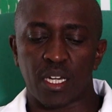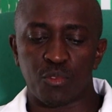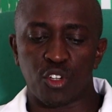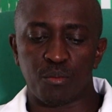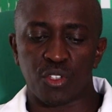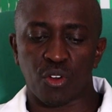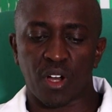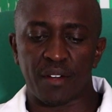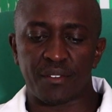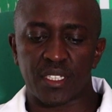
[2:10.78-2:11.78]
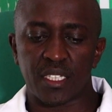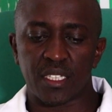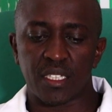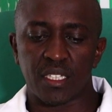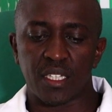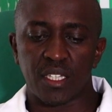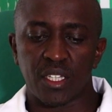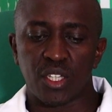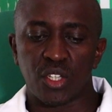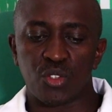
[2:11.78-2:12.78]
the abdominal cavity.
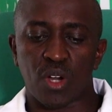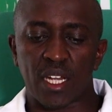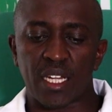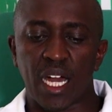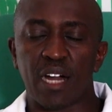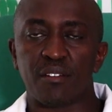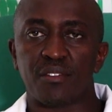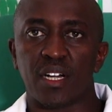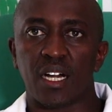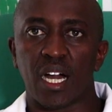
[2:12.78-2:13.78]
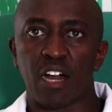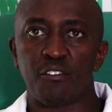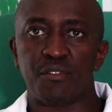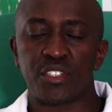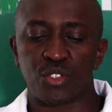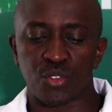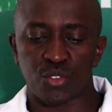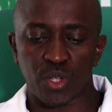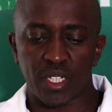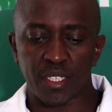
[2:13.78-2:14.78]
You can have facial
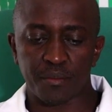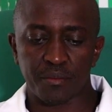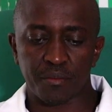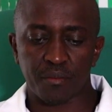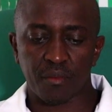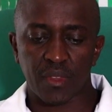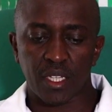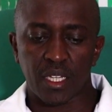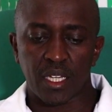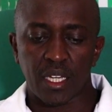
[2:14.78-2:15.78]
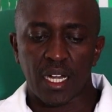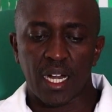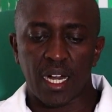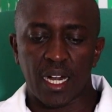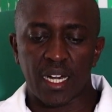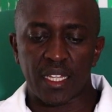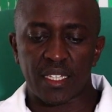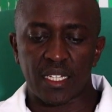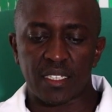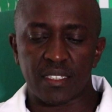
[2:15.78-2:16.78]
swelling.
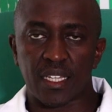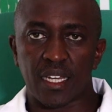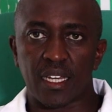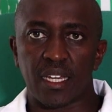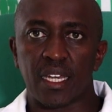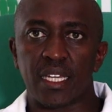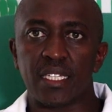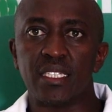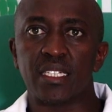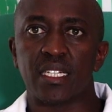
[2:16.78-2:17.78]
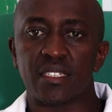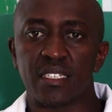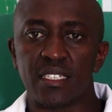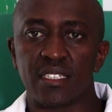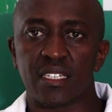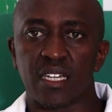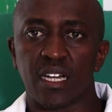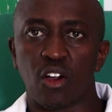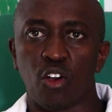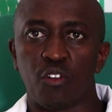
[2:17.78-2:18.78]
There is increased risk
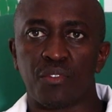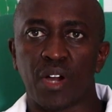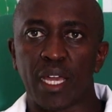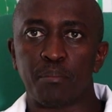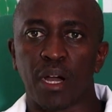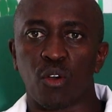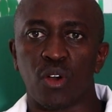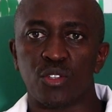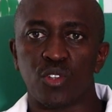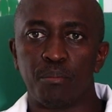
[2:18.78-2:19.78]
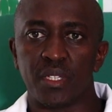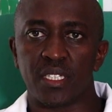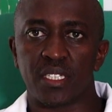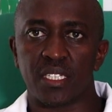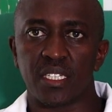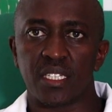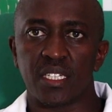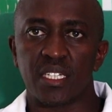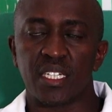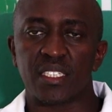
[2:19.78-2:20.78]
of hypercoagulability,
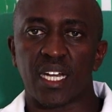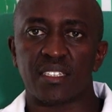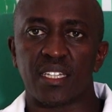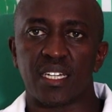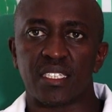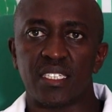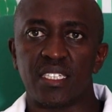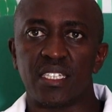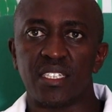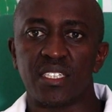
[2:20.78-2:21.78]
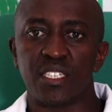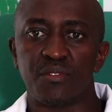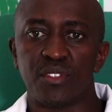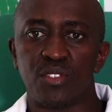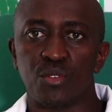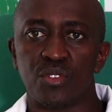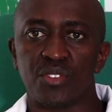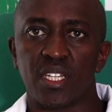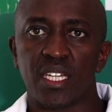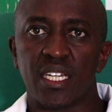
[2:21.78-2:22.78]
such that these individuals,
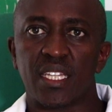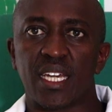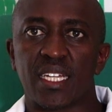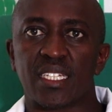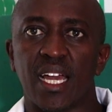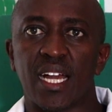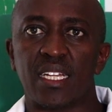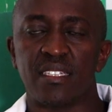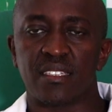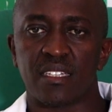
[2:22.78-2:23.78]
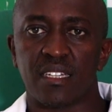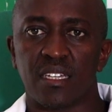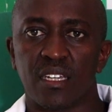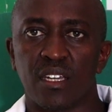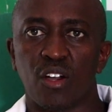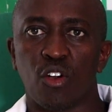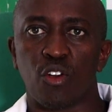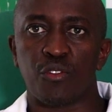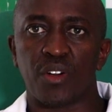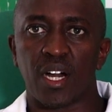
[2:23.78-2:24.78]
they are at higher risk
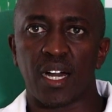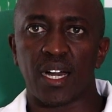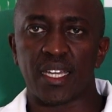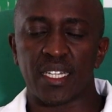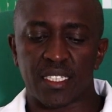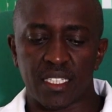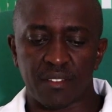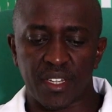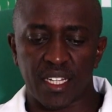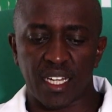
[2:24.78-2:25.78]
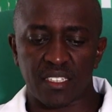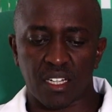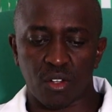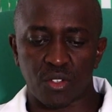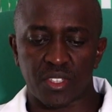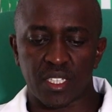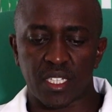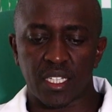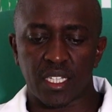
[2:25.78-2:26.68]
of getting venous clots,